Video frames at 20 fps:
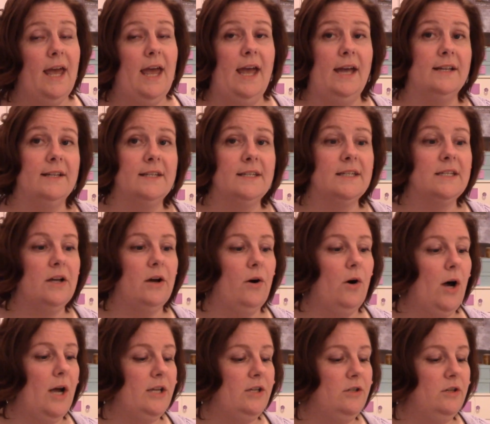and so
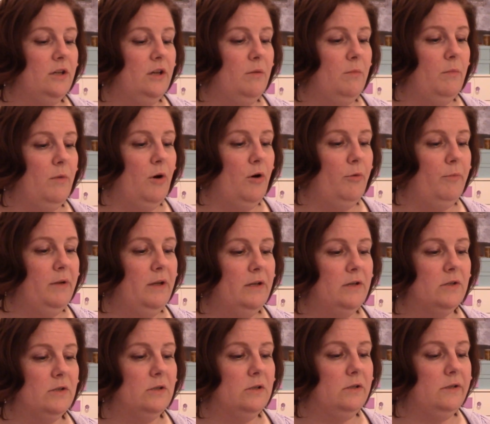I took a
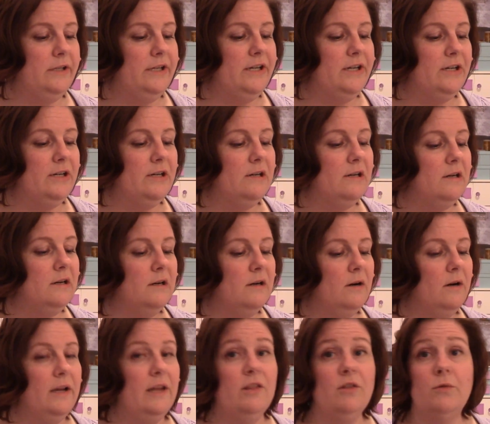moment
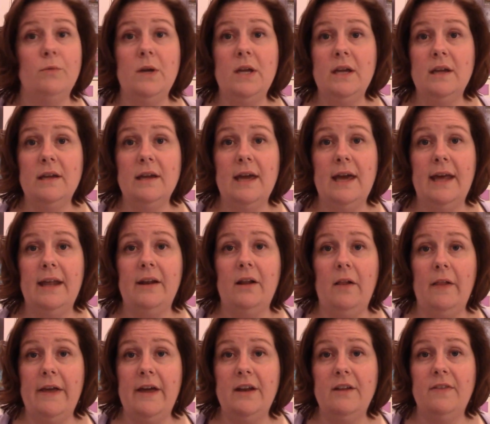earlier in the week, and
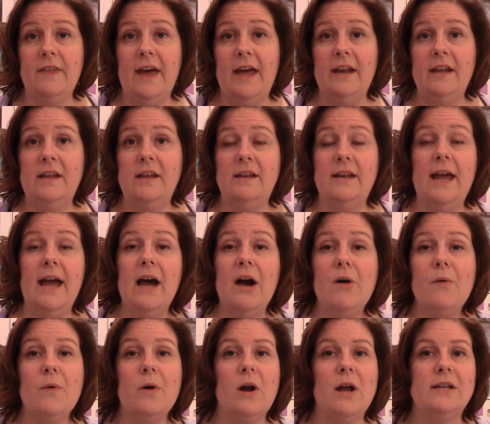I'll edit that in
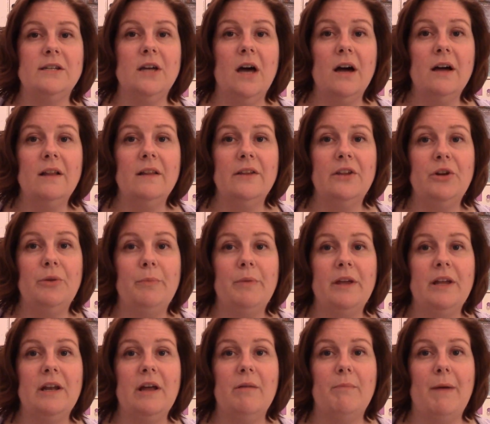now where I talk a little
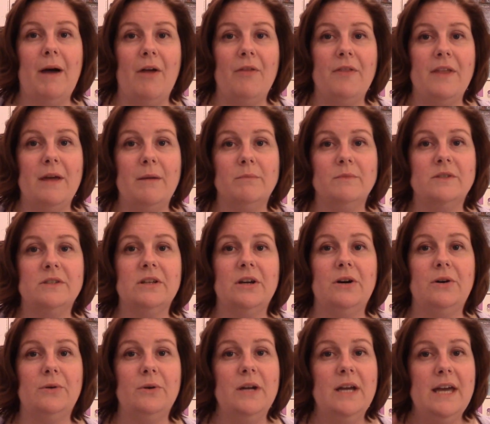bit about them.
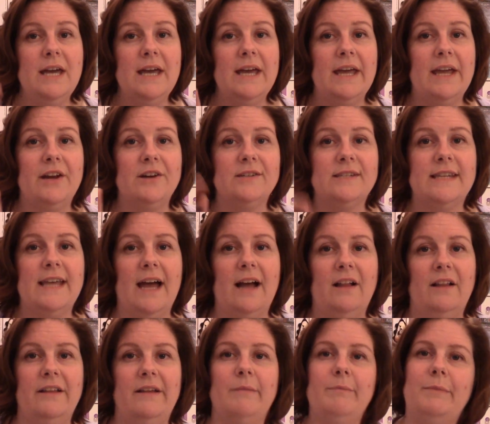So here's that
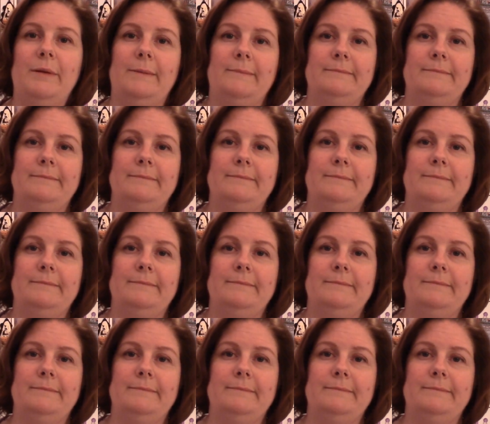clip.